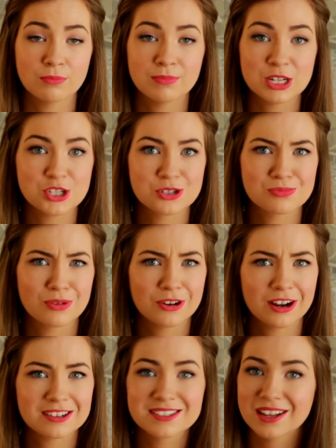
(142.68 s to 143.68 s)
mention
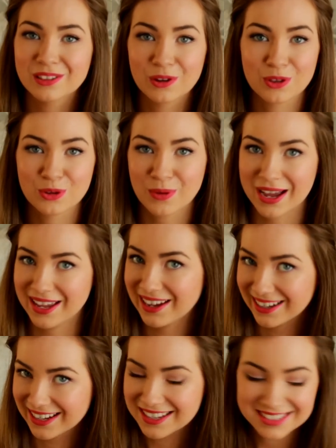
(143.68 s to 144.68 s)
products along the way,
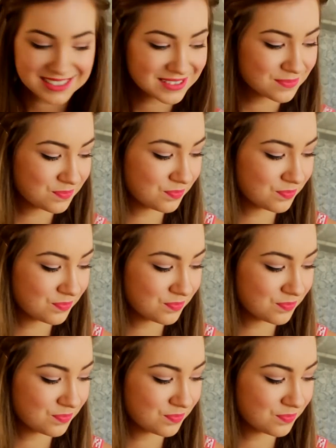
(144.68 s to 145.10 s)
I guess.